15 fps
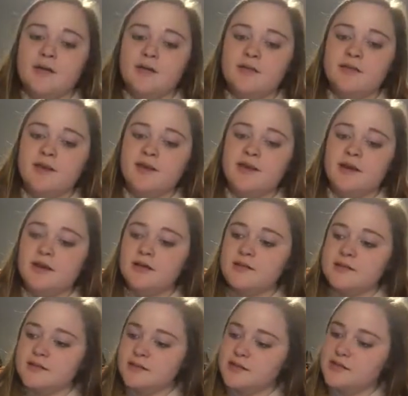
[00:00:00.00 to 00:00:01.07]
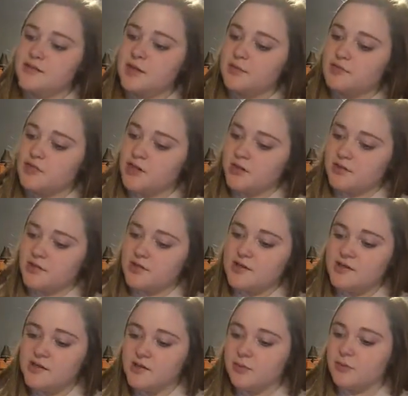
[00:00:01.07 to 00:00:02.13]
The next subject
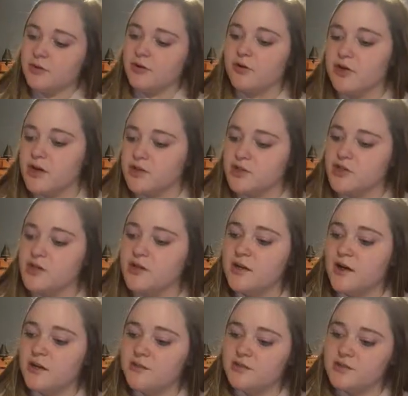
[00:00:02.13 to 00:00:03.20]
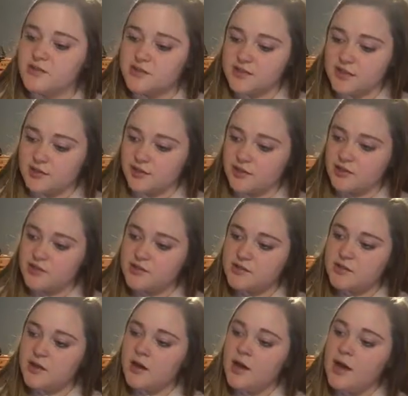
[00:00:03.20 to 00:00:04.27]
is the progression of the standards.
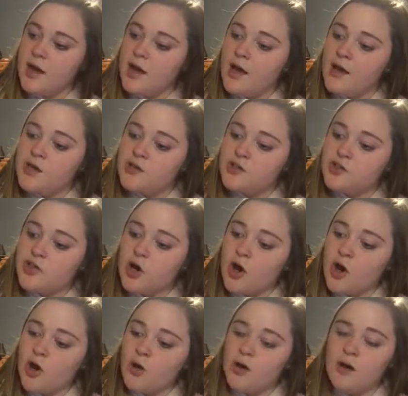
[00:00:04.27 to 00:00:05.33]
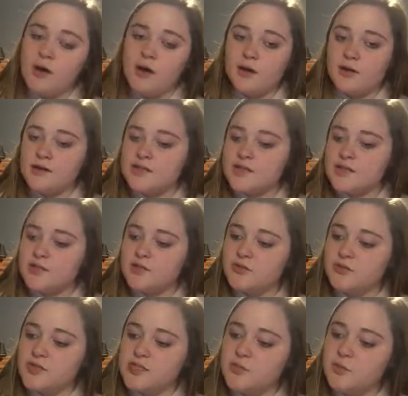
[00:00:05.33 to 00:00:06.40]
So it says to
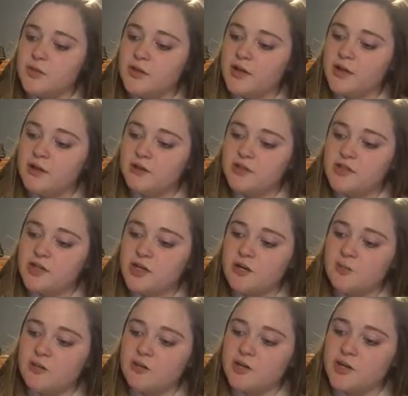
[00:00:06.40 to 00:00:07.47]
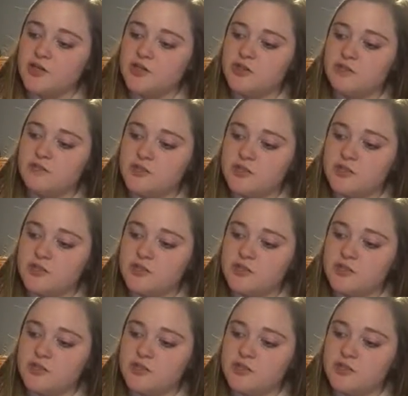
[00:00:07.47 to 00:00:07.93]
explain the term progression of